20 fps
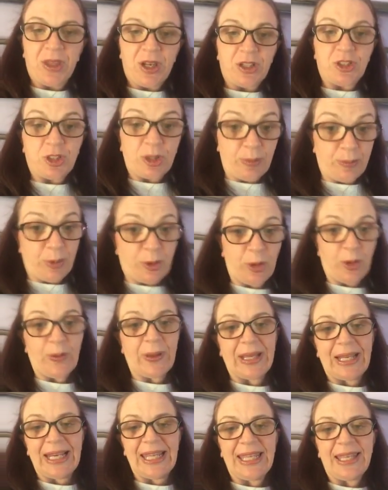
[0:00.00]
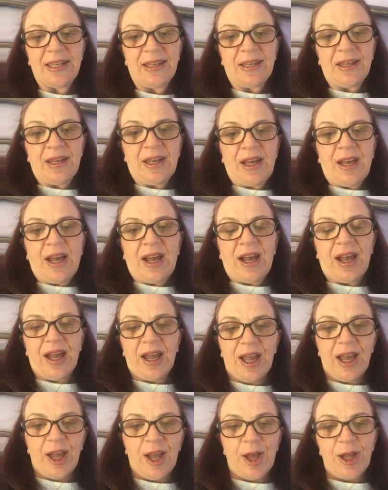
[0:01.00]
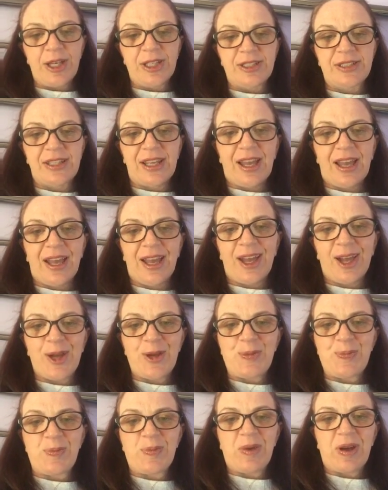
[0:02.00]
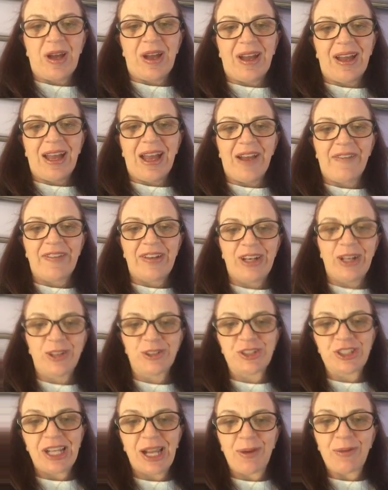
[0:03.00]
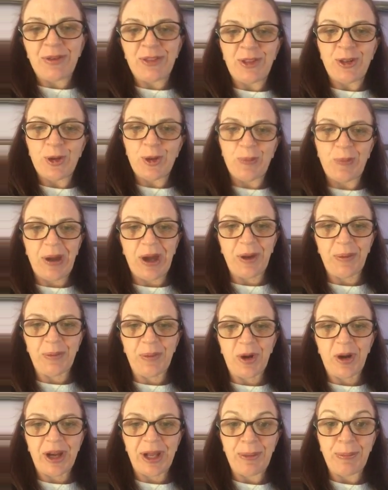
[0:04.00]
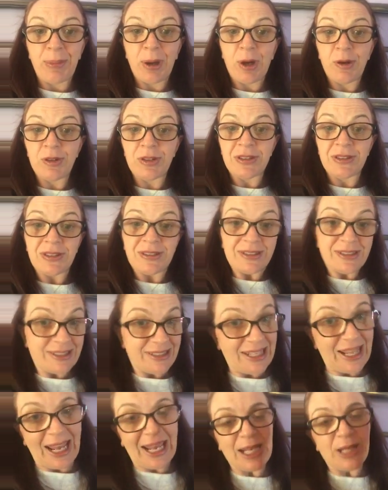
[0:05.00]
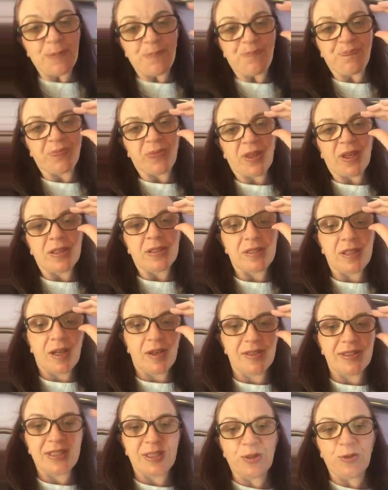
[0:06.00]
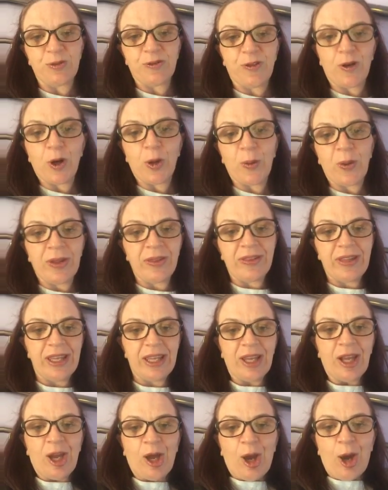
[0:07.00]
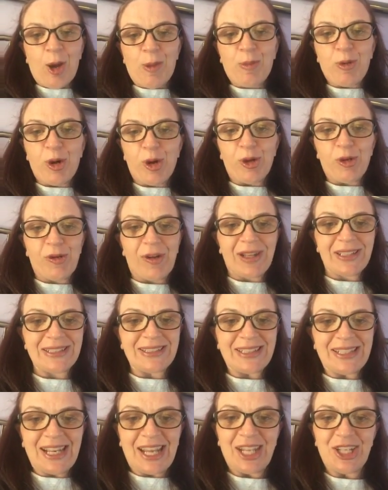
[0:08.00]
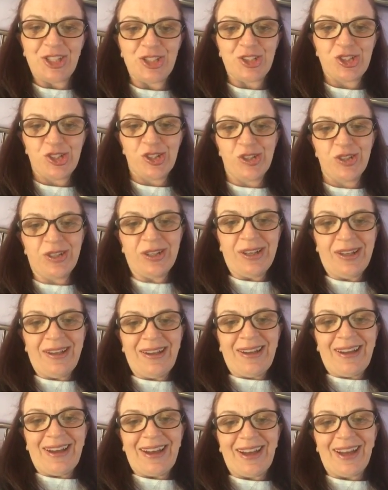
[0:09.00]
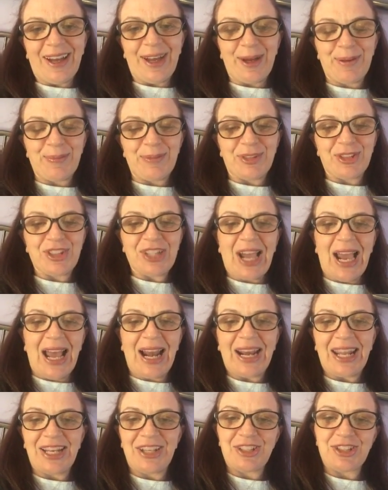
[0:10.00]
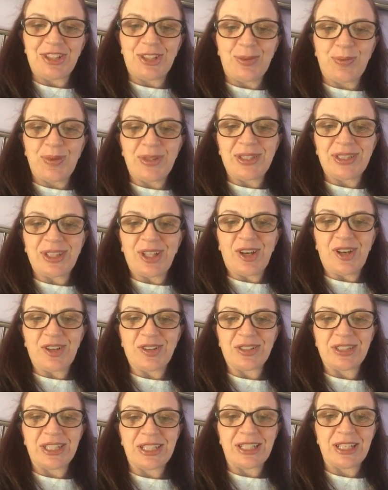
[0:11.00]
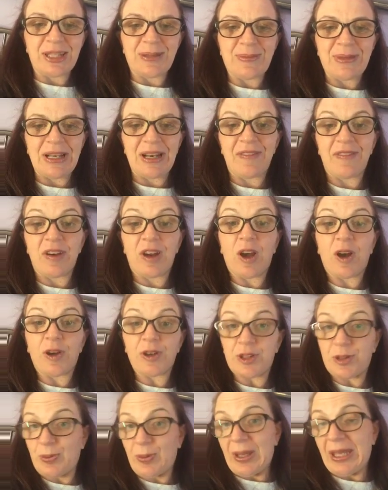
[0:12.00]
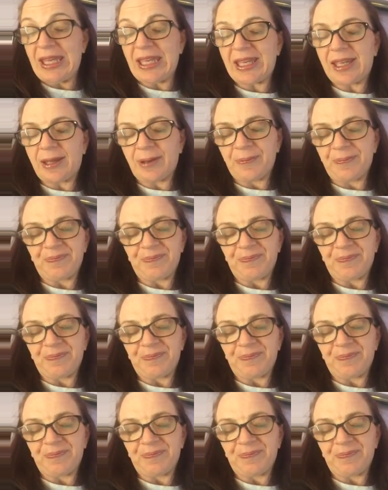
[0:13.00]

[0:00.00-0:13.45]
jump on quickly and have a little chat with you about my post today. So still following the procrastination challenge that we started in the middle of last week.